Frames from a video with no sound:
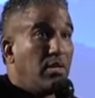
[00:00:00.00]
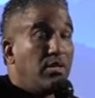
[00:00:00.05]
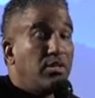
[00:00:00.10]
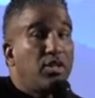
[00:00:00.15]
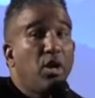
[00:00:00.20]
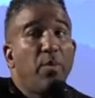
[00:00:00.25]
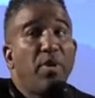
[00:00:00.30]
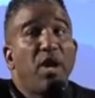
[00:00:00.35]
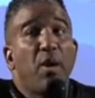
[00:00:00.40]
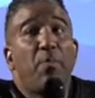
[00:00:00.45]

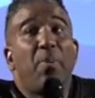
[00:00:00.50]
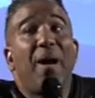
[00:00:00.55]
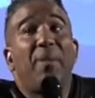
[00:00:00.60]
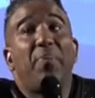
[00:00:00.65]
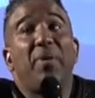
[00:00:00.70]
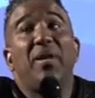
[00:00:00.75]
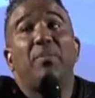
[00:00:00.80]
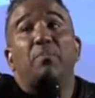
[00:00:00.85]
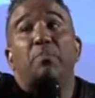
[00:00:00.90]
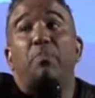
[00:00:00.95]
Some of you
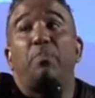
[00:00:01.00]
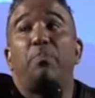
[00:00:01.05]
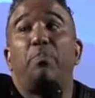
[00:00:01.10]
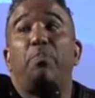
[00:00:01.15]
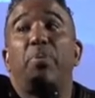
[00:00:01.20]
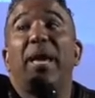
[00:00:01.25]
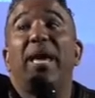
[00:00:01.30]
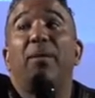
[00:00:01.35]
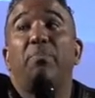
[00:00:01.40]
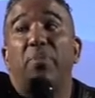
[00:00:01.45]
pop in
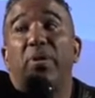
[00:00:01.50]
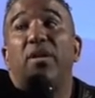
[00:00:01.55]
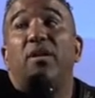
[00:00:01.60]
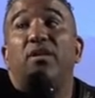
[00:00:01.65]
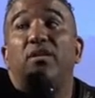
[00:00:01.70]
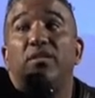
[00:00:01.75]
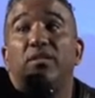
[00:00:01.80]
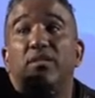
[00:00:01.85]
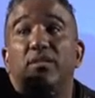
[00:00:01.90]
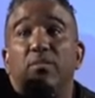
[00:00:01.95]

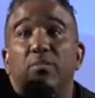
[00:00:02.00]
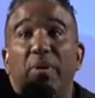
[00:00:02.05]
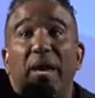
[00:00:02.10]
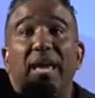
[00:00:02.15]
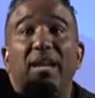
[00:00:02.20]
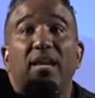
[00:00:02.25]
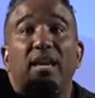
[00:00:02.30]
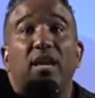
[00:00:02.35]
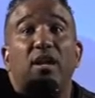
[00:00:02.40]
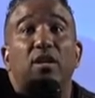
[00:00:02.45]
painkillers,
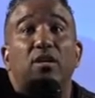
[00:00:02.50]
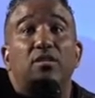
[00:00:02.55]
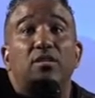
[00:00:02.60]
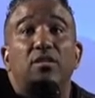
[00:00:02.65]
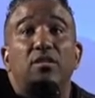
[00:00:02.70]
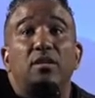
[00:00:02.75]
painkiller